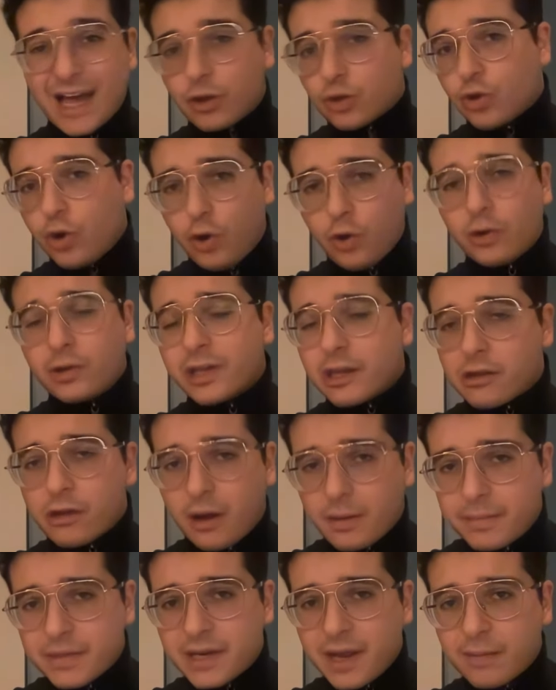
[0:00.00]
alcohol has
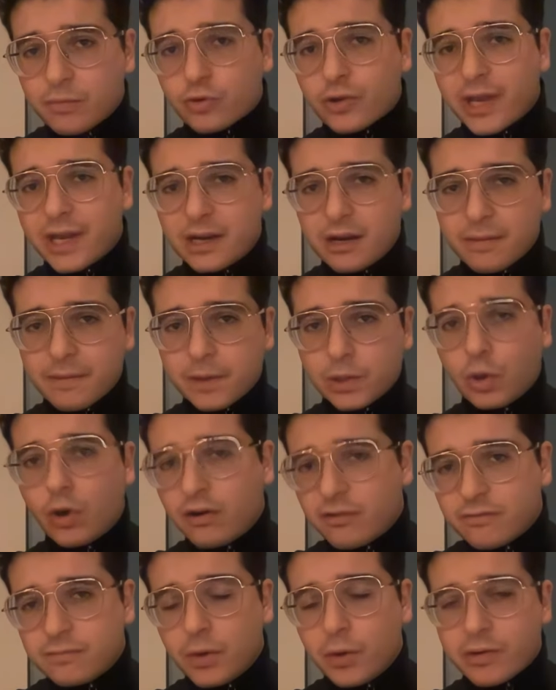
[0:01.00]
not been abrogated, and the
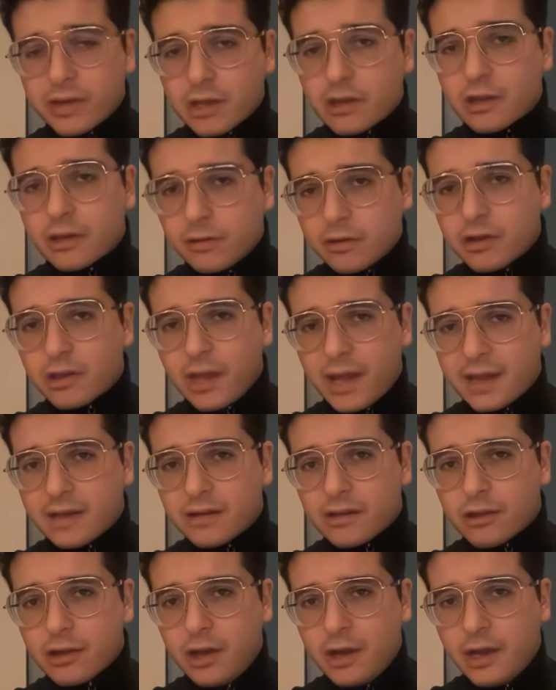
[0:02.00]
law of Moses still
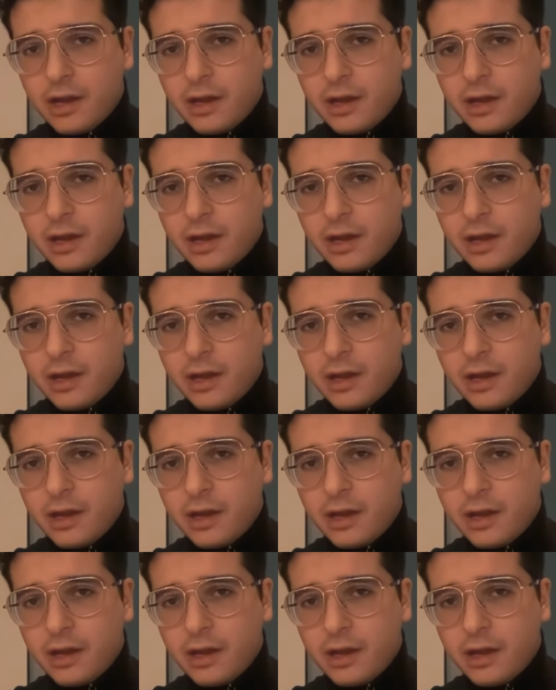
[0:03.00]
stands.